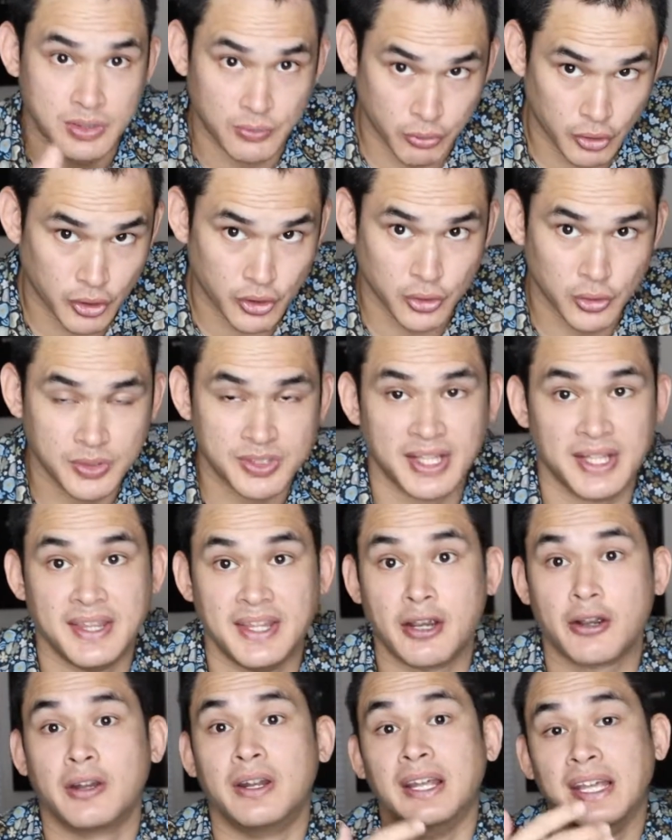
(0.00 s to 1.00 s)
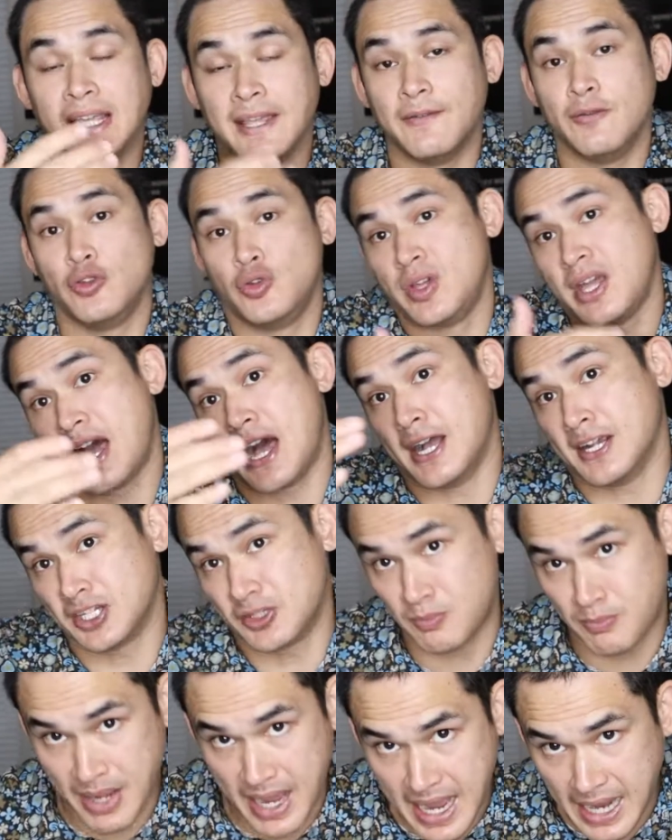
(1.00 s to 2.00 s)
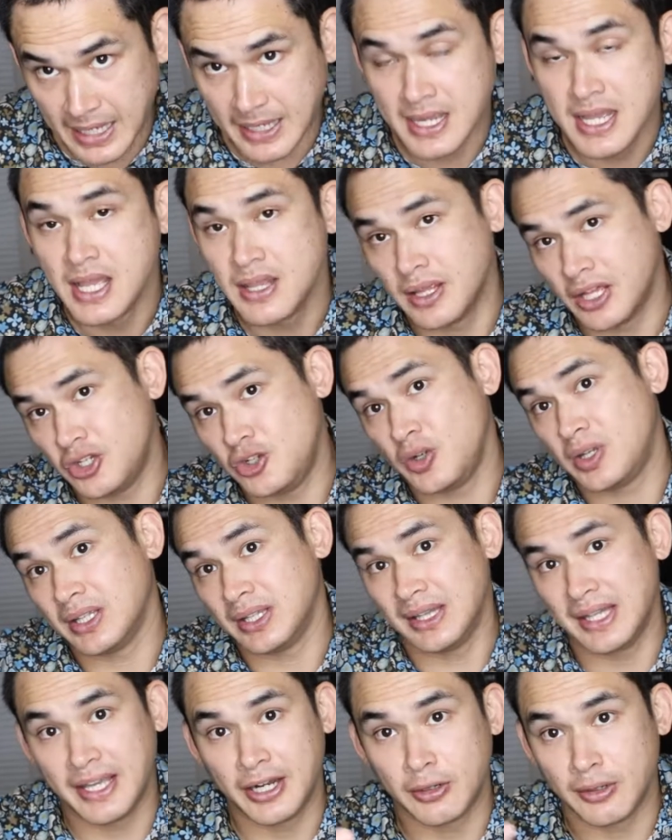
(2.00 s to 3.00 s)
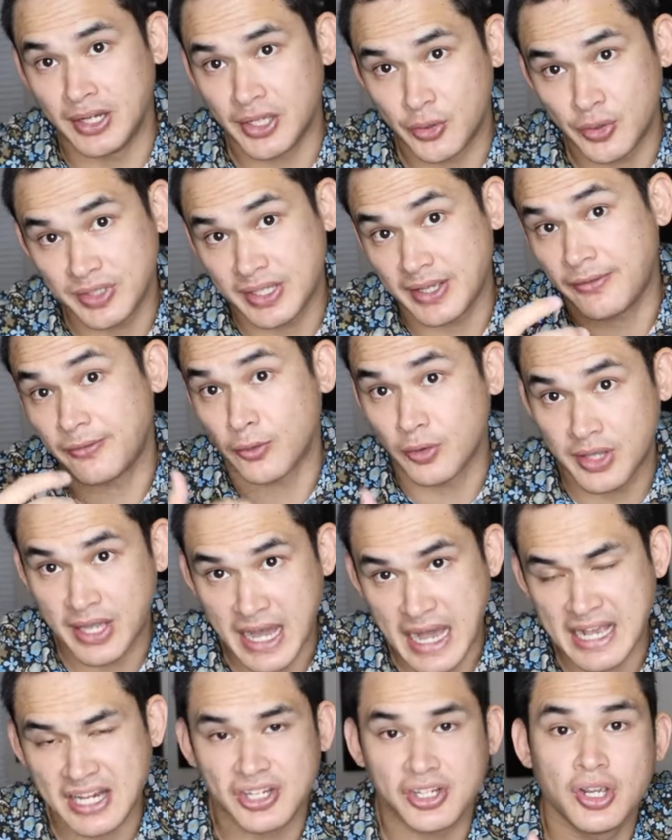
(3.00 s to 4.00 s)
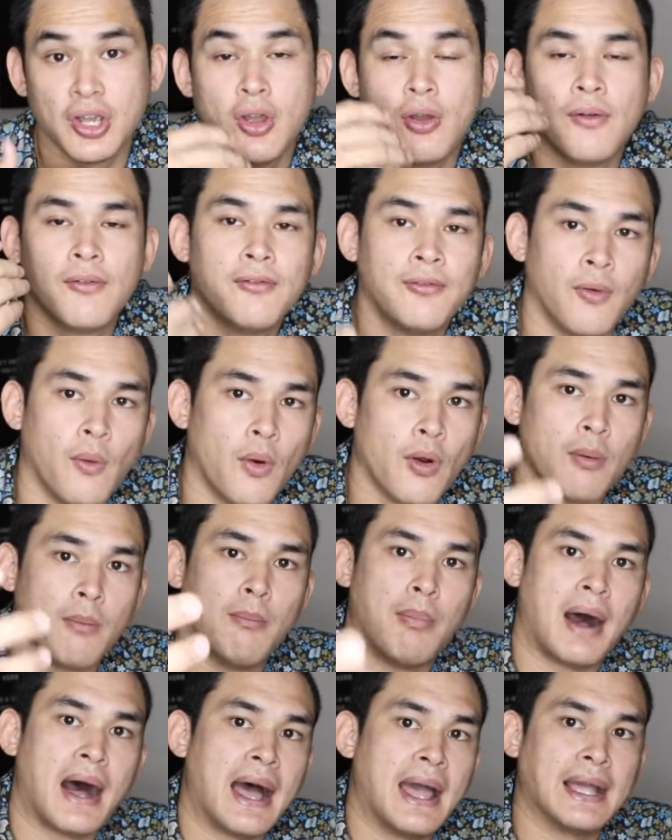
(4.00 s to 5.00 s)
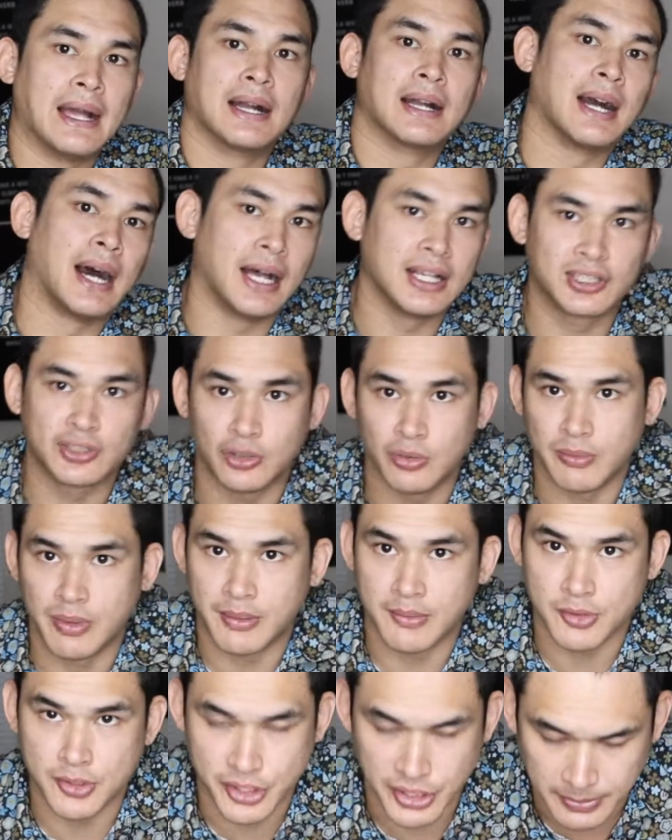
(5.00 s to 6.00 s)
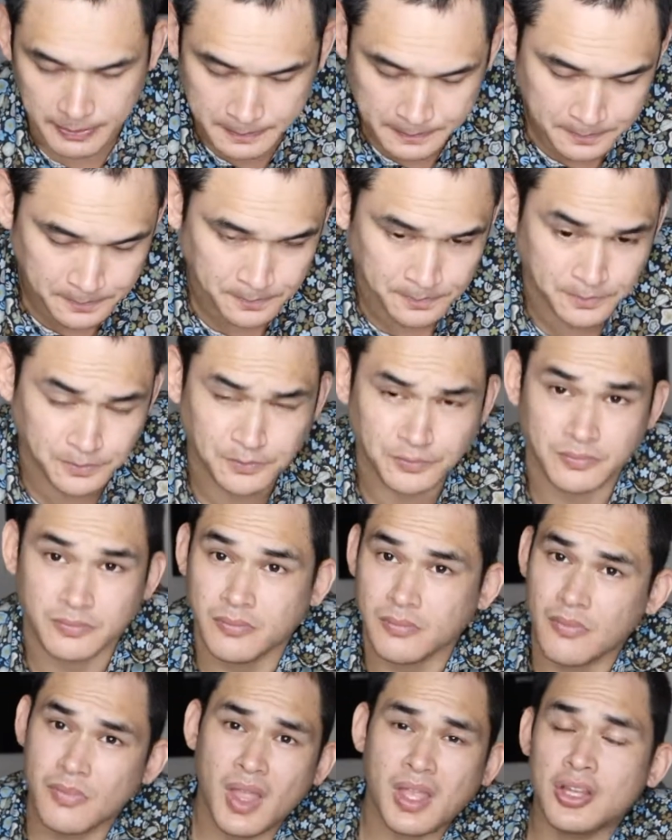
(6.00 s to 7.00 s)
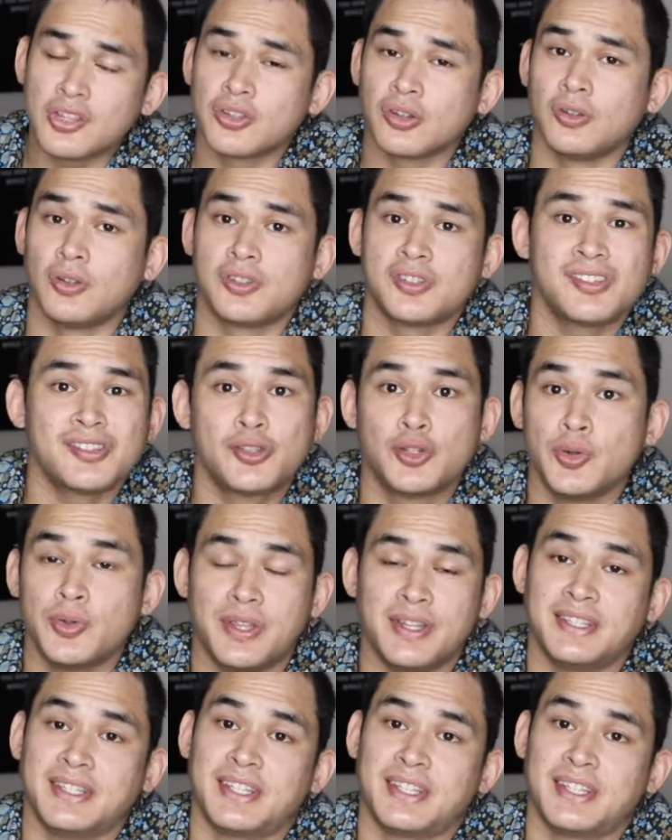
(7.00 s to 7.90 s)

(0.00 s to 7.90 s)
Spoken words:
Rakuten, they're going to give you cash back that you can later liquidate for cash for buying a Costco membership. So those are 2 things